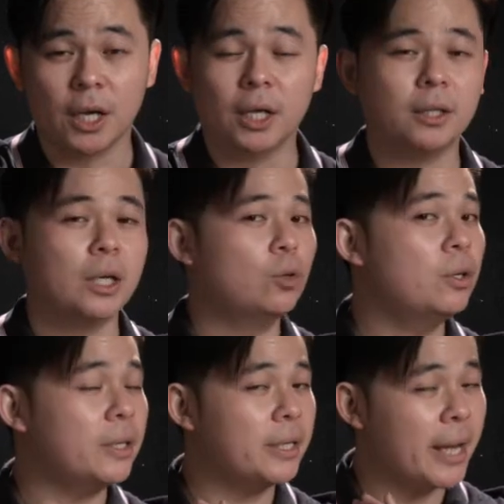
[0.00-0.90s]
They don't
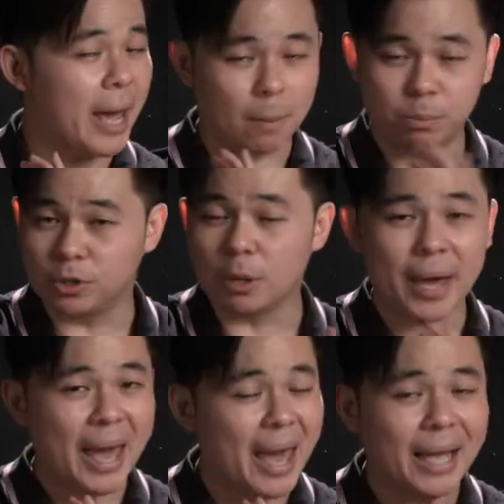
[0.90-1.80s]
absorb
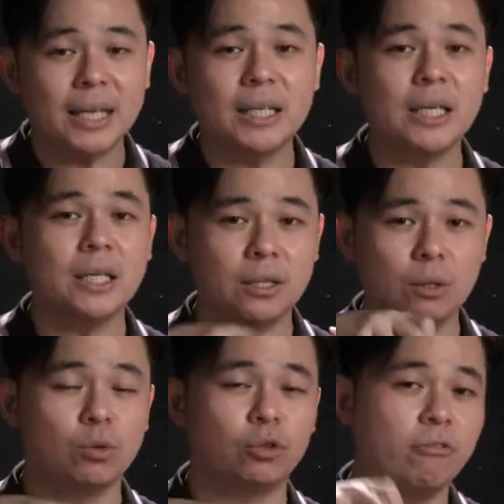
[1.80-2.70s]
any
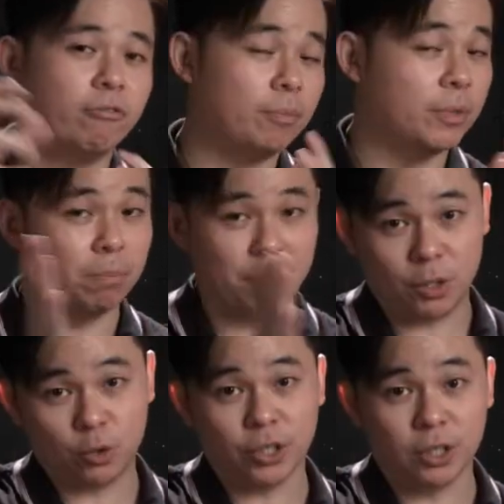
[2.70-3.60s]
nutrient from the big
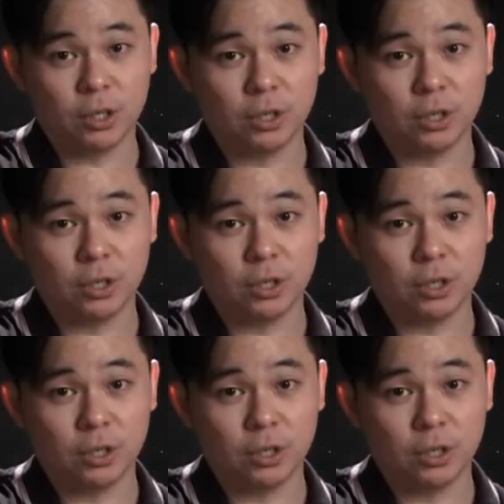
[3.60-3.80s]
tree.